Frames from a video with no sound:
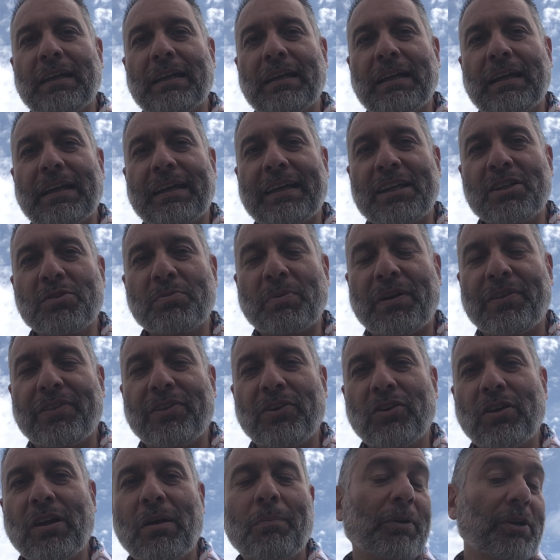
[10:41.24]
against
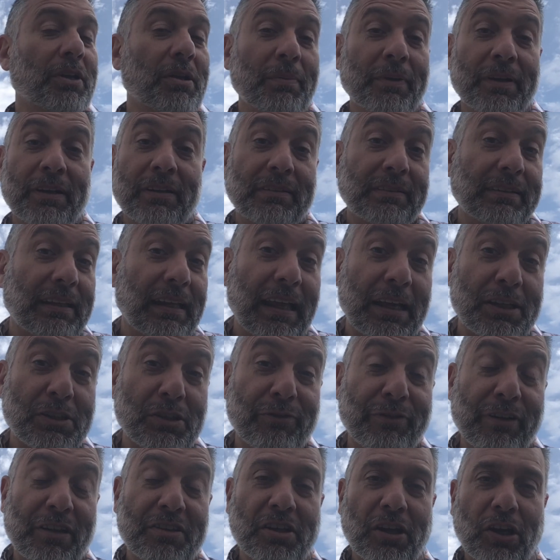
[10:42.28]
Barcelona, but even the likes
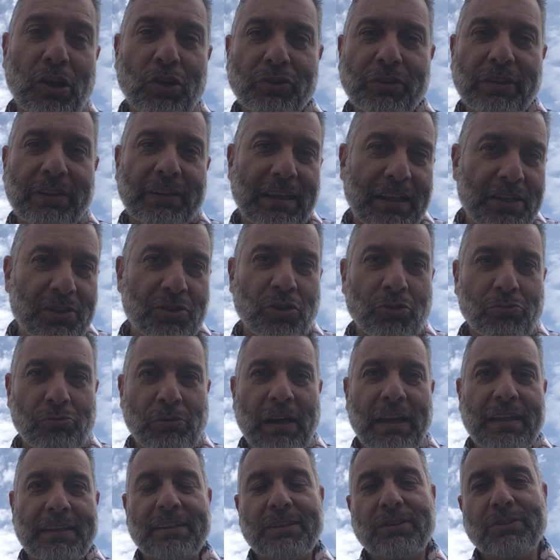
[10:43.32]
of Ancelotti, that's not
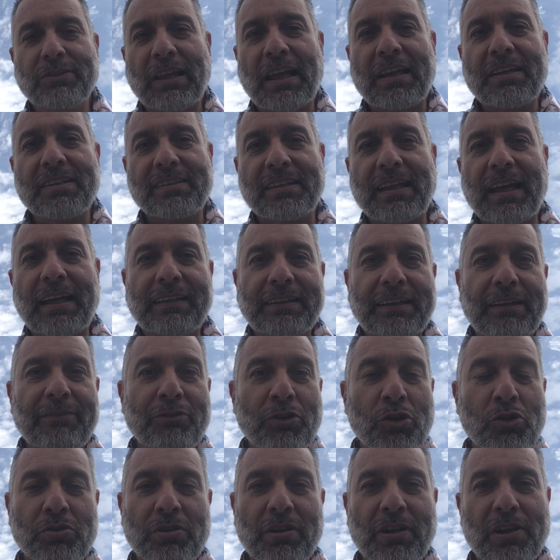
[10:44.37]
related to that style, they've
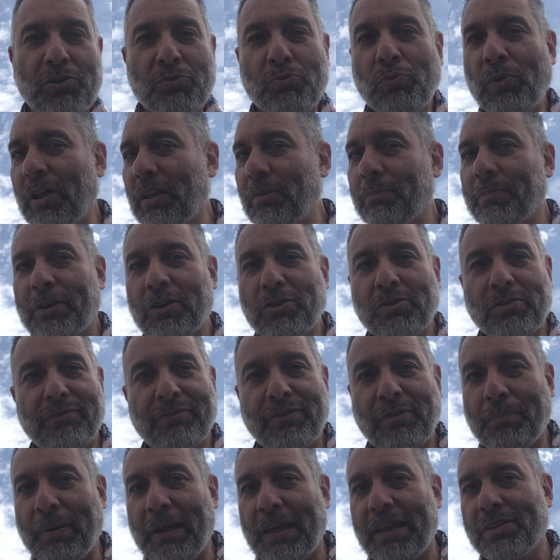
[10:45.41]
used it as well because of
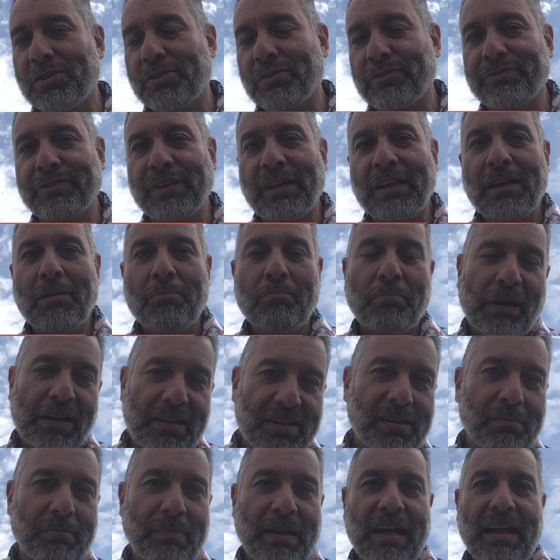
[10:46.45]
the pace of
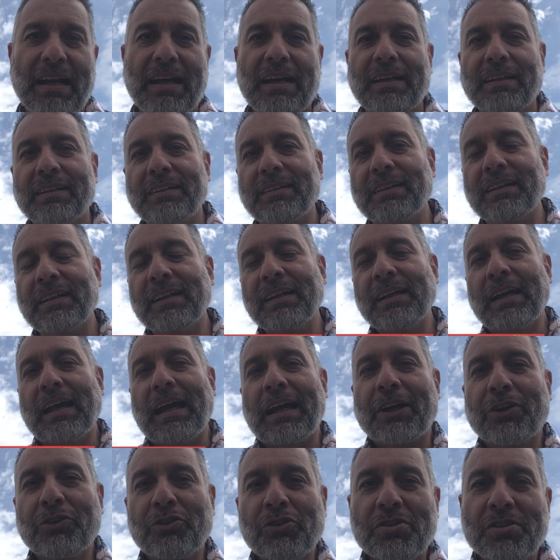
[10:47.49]
Benzema
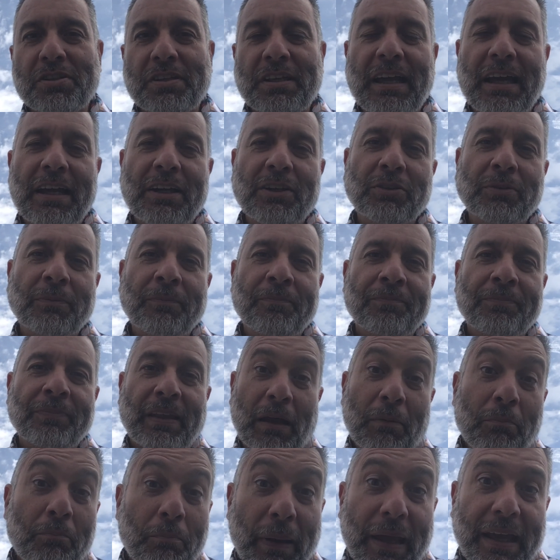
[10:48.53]
and Cristiano
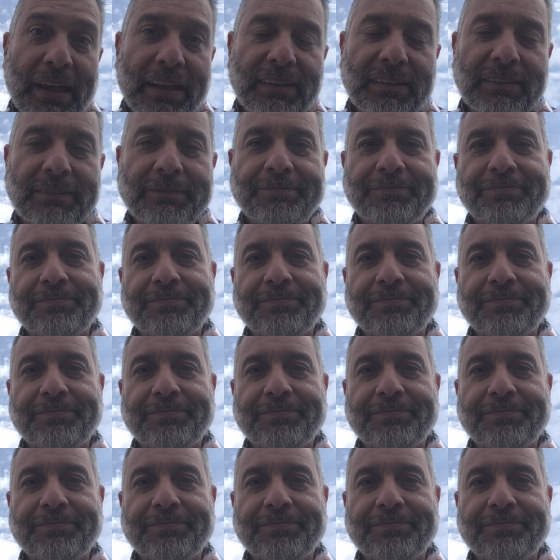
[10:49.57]
and Bale.